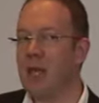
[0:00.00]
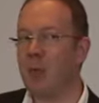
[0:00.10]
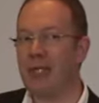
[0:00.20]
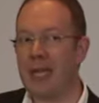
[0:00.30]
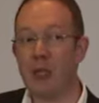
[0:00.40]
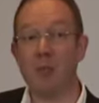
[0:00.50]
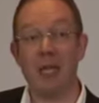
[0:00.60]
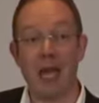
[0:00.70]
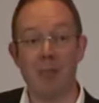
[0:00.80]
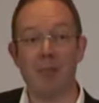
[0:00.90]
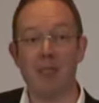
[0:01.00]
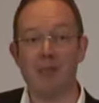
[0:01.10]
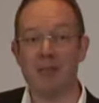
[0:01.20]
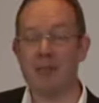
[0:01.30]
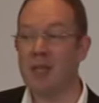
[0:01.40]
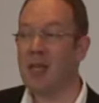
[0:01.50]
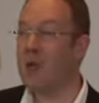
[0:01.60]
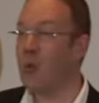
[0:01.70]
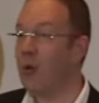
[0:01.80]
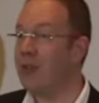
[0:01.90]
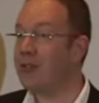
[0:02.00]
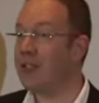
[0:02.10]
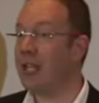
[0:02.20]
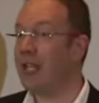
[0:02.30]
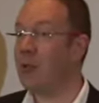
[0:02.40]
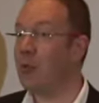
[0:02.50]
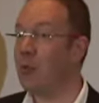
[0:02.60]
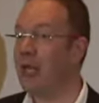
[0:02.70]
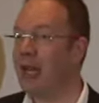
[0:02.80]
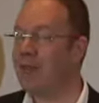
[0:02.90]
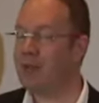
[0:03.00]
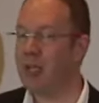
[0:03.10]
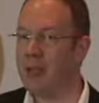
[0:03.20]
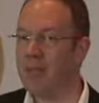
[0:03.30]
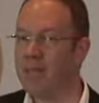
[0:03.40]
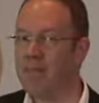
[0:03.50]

We cannot be happy with the scale what we have today.